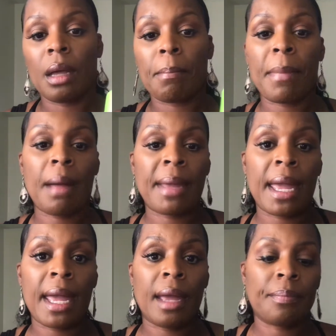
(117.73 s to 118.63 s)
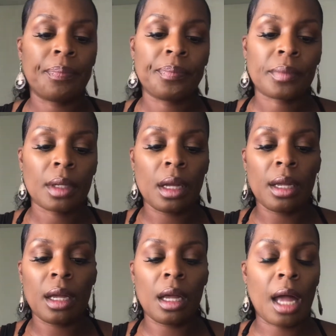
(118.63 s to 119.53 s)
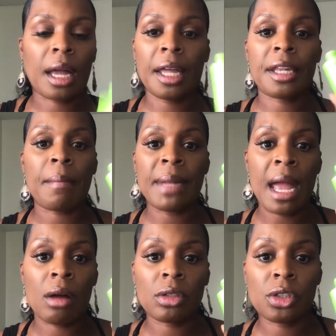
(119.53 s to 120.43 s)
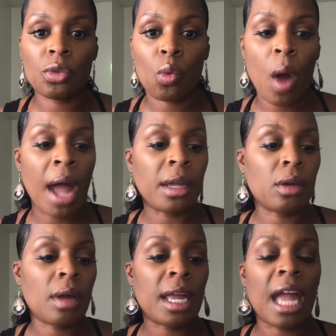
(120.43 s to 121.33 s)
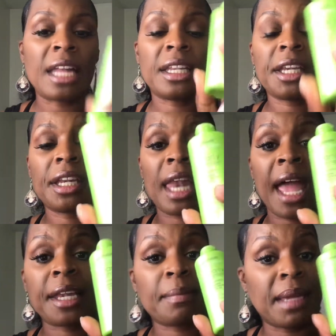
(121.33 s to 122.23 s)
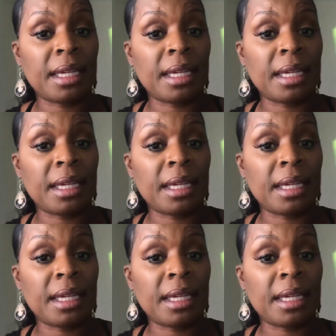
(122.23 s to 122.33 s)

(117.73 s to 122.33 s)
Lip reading: my bad, because I'm down to a wire. This lasts me a